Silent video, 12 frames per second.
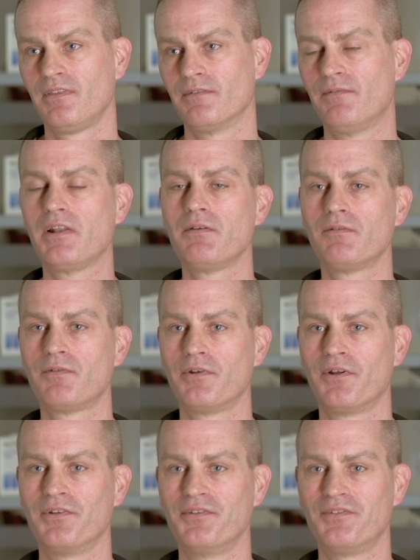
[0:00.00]
The value of
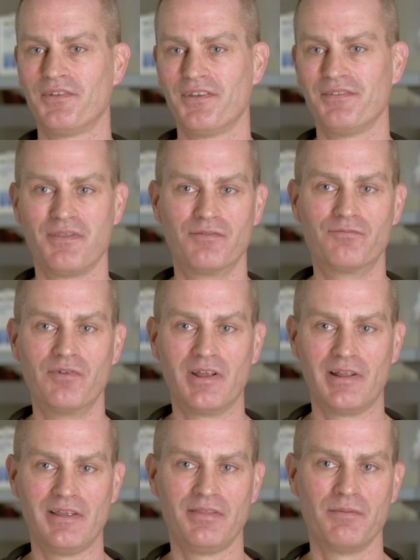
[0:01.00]
an honours is
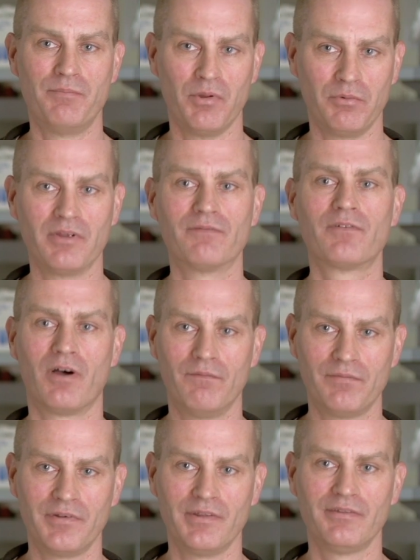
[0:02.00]
really the building of
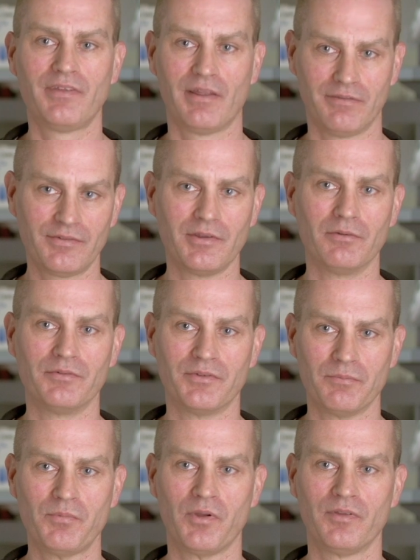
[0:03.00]
confidence and skills
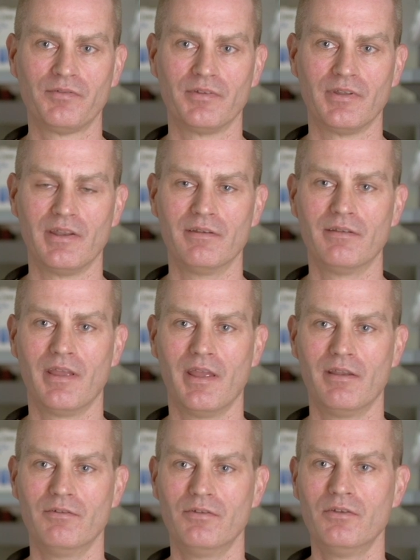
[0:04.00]
in a person,
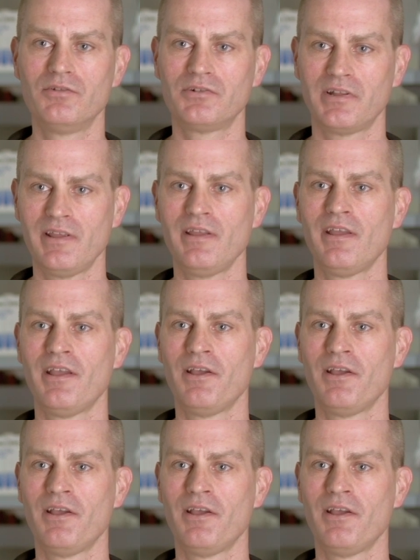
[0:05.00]
and usually